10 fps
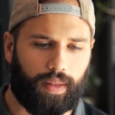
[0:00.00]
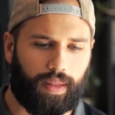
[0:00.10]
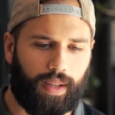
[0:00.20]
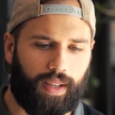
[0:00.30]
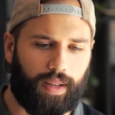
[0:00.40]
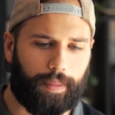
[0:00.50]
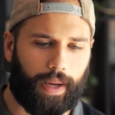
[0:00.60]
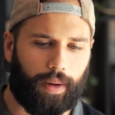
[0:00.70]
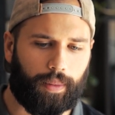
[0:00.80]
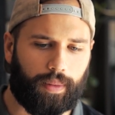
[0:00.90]
thinking
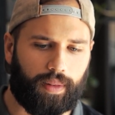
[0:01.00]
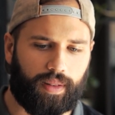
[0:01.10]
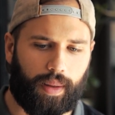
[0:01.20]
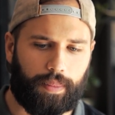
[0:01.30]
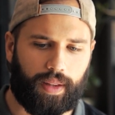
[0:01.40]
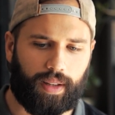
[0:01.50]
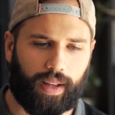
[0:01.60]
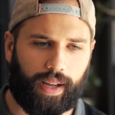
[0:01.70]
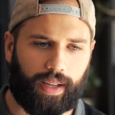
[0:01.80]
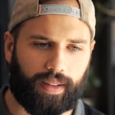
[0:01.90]
about something
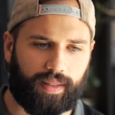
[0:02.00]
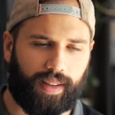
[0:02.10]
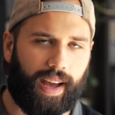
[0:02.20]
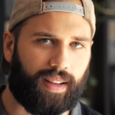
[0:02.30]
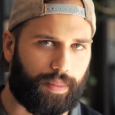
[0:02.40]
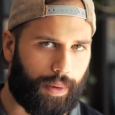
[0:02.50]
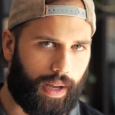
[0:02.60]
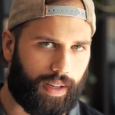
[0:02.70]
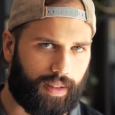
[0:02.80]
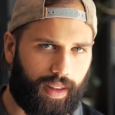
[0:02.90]
like a SaaS
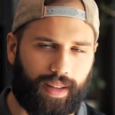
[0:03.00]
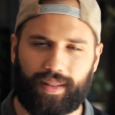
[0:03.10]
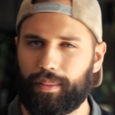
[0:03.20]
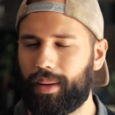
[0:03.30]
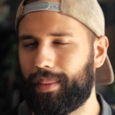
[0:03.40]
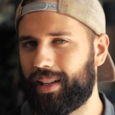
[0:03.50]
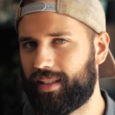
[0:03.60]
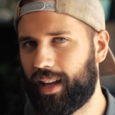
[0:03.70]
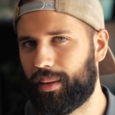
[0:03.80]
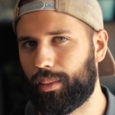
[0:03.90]
product that somebody might
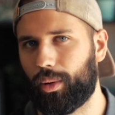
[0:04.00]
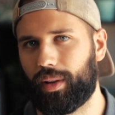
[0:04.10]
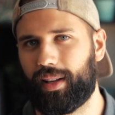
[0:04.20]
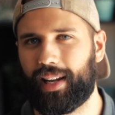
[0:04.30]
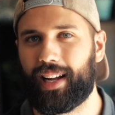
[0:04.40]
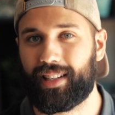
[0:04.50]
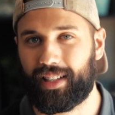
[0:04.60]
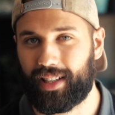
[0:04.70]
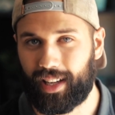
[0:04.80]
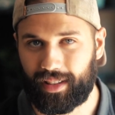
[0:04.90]
take more than
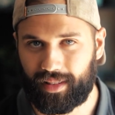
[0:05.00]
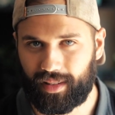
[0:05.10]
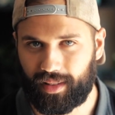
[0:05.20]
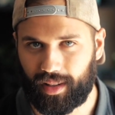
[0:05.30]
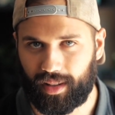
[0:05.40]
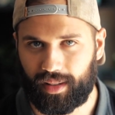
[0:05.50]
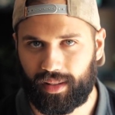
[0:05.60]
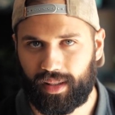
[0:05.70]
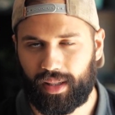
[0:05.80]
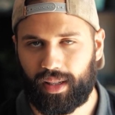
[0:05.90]
90 days to
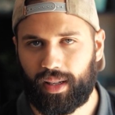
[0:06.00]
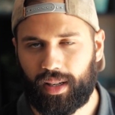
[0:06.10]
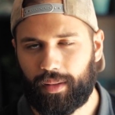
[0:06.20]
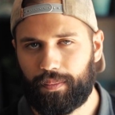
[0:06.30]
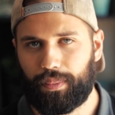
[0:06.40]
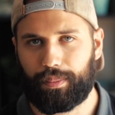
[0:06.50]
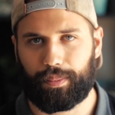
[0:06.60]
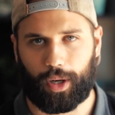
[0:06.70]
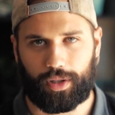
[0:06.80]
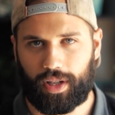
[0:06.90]

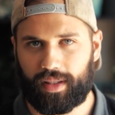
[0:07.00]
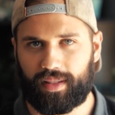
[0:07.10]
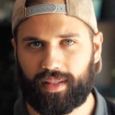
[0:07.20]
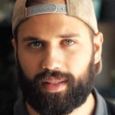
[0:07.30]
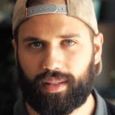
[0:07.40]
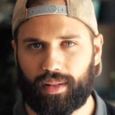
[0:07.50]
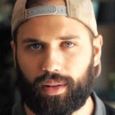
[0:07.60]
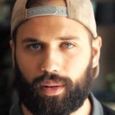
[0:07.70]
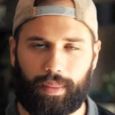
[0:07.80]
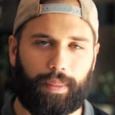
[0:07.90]
purchase,
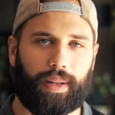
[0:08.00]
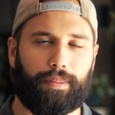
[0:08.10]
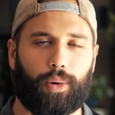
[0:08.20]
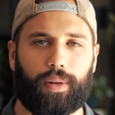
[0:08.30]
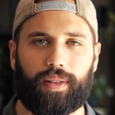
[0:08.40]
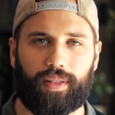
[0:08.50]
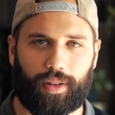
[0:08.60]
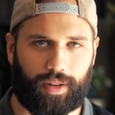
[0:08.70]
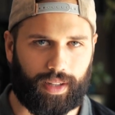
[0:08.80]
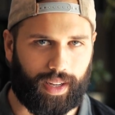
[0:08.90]
or maybe more than
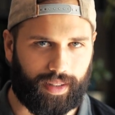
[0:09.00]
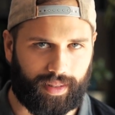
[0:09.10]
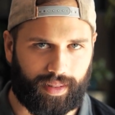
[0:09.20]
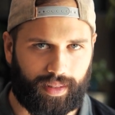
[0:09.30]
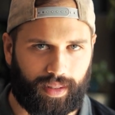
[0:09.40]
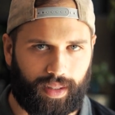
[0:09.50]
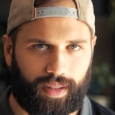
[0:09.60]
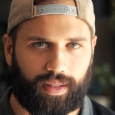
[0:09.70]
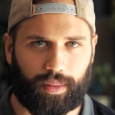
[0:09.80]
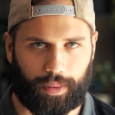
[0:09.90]
30 days
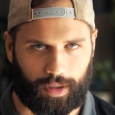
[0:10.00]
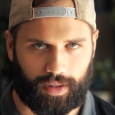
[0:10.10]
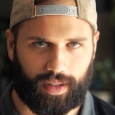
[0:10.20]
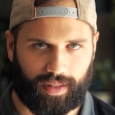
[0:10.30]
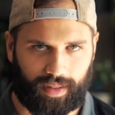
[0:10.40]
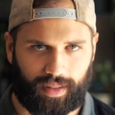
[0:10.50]
to purchase.